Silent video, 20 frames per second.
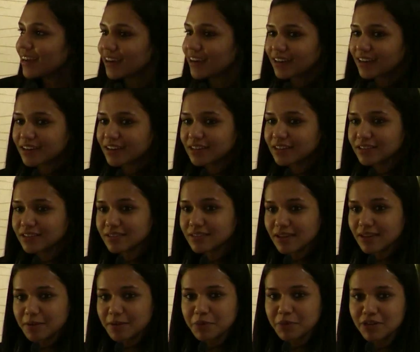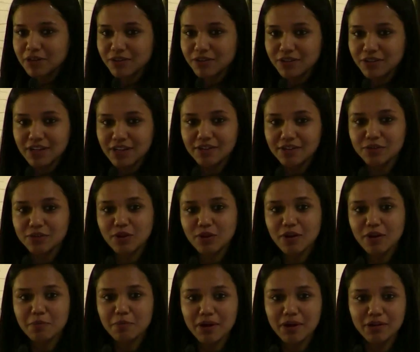I'm here today to talk
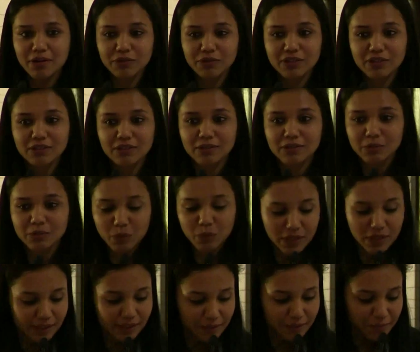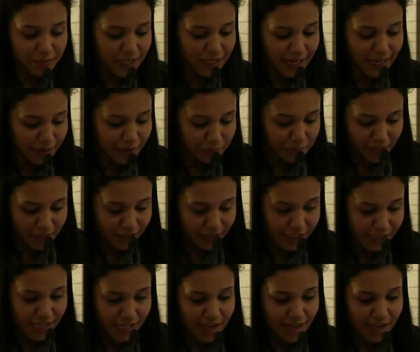about the work that my lab does.